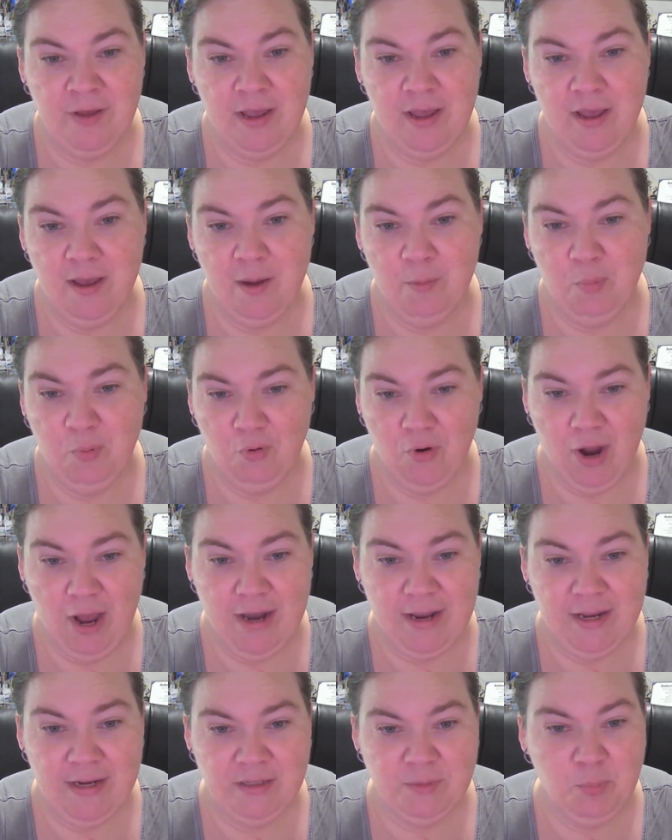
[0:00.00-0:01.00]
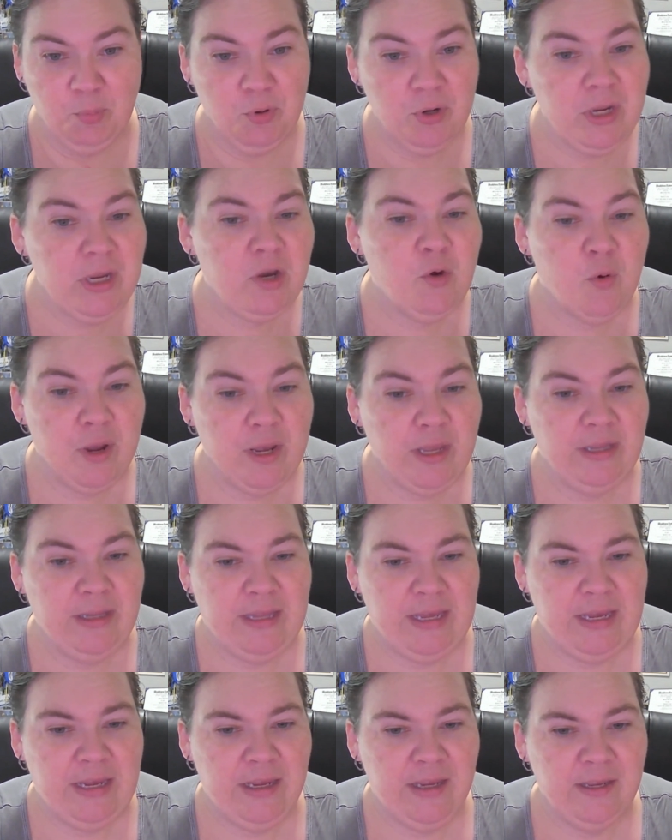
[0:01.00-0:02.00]
a product pretty
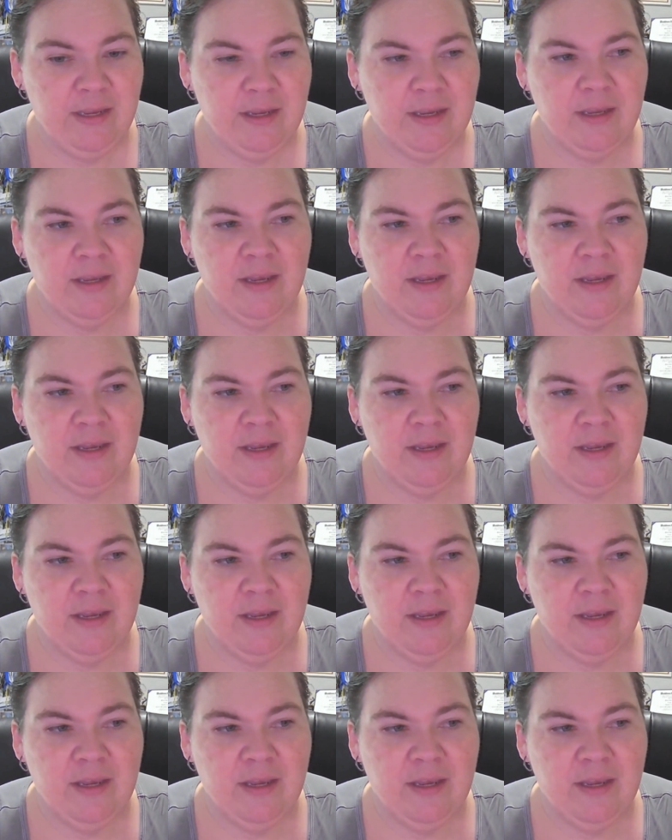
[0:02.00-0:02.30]
quickly,